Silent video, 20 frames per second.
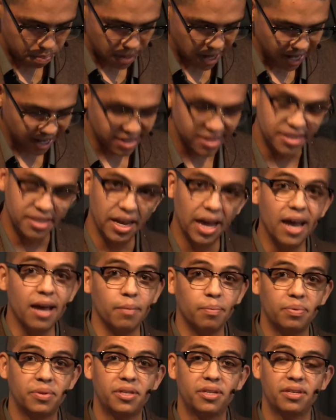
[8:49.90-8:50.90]

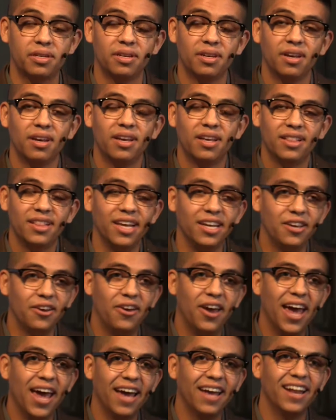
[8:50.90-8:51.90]
Except that you
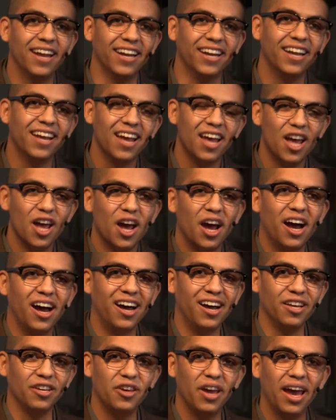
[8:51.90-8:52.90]

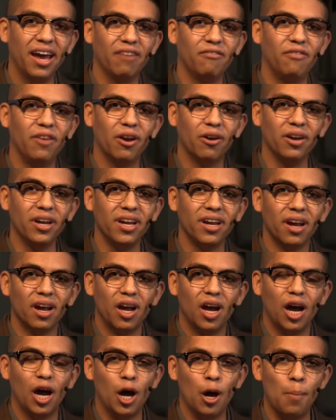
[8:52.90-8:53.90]
had very
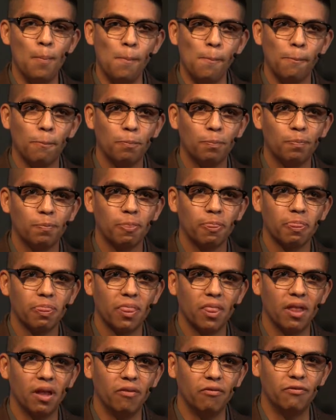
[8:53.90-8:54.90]

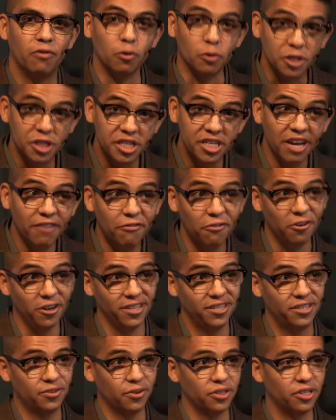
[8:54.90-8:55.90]

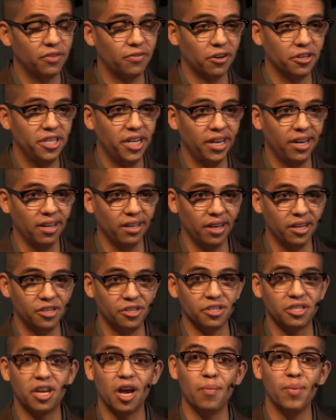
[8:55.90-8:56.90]
vociferous sorts of
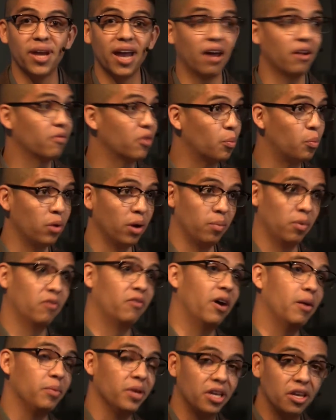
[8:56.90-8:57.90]
articulations coming out of the Pueblo of
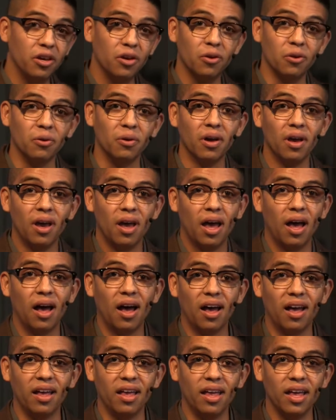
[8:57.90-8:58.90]
Abiquiu,
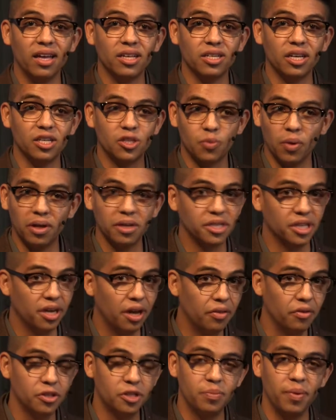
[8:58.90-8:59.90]
as well as in
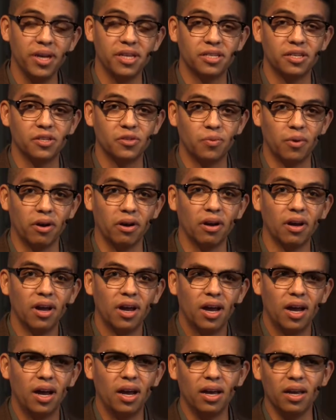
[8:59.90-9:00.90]
other spaces where
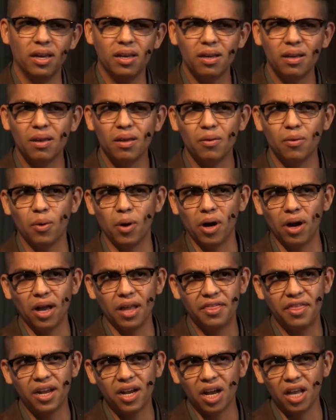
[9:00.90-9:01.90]
I
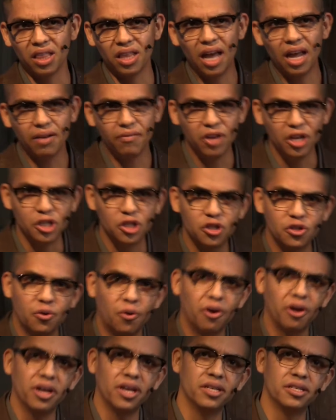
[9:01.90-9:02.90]
think a lot of
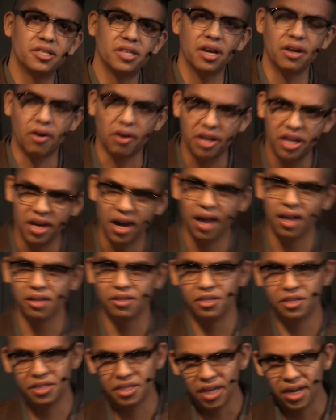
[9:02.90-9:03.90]
historians and
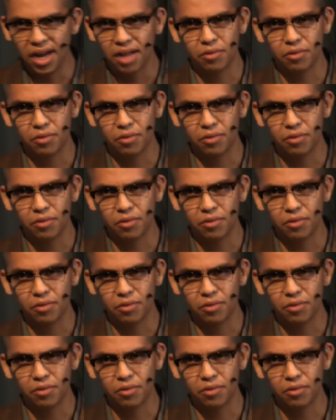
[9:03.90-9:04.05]
archaeologists and